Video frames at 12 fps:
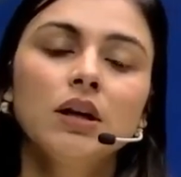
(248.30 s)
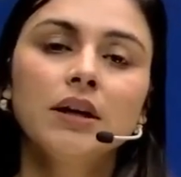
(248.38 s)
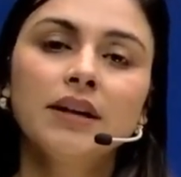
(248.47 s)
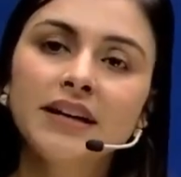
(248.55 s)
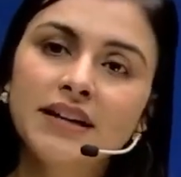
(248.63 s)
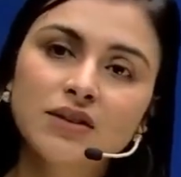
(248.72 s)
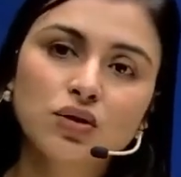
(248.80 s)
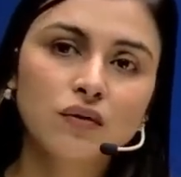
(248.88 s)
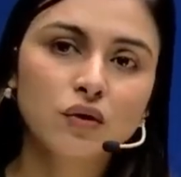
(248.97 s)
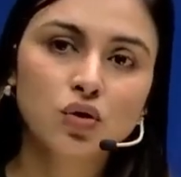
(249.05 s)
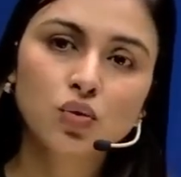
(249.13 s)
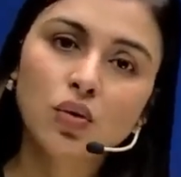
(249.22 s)
radius of
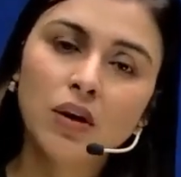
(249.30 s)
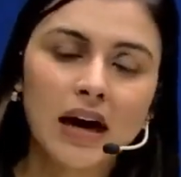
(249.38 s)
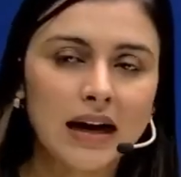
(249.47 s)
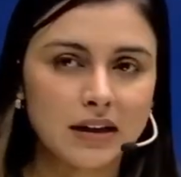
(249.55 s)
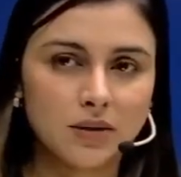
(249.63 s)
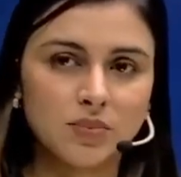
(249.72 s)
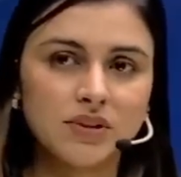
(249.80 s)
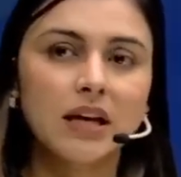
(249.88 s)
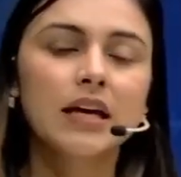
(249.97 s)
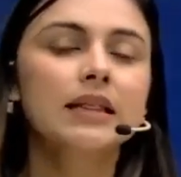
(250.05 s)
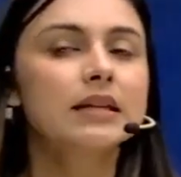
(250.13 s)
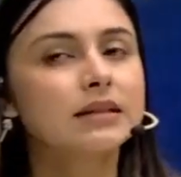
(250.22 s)
the two atoms.
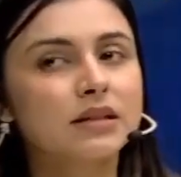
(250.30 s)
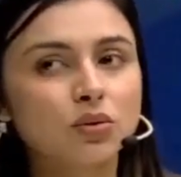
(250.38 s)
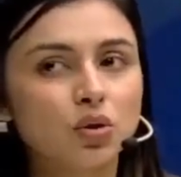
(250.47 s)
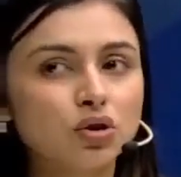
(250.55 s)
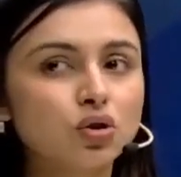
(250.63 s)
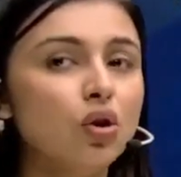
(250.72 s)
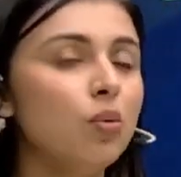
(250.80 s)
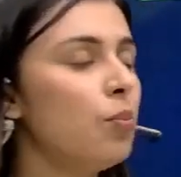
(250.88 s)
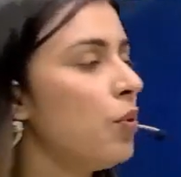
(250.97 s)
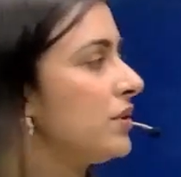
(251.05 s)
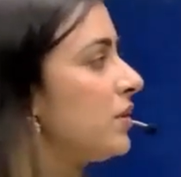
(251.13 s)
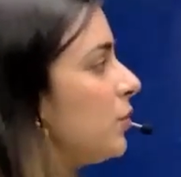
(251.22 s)
This is also
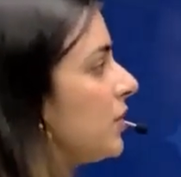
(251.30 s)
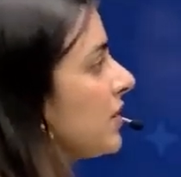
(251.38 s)
possible.